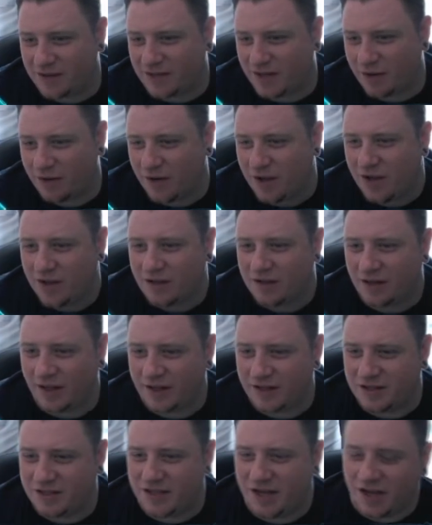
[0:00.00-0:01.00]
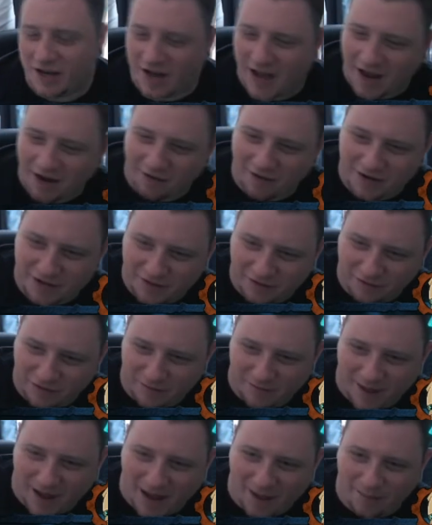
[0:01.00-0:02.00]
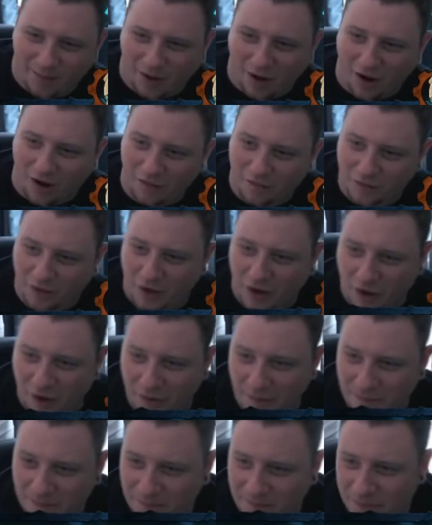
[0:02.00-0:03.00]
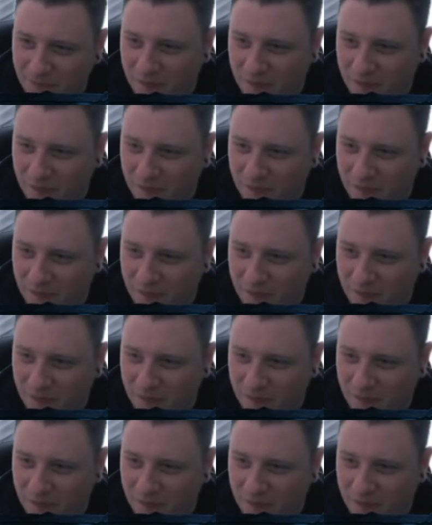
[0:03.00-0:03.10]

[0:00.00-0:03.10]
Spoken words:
So, like certain areas of the map off-cut,